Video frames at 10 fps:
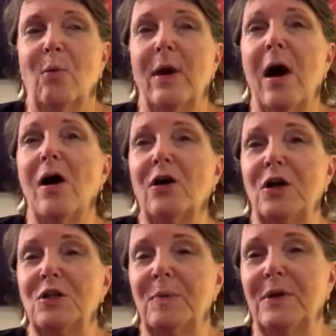We are
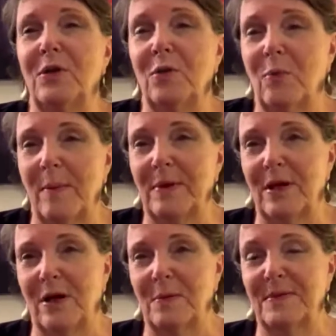going to be doing
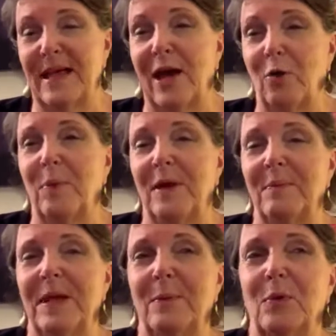webinars
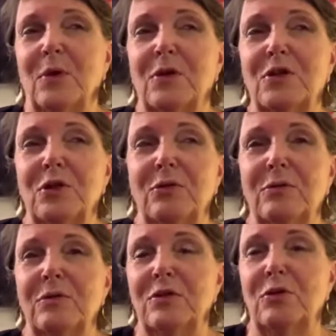helping people
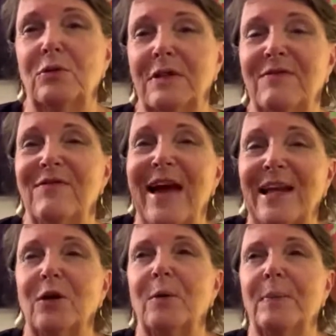to, to
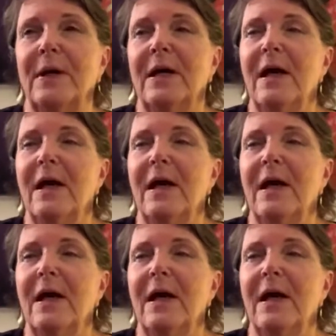develop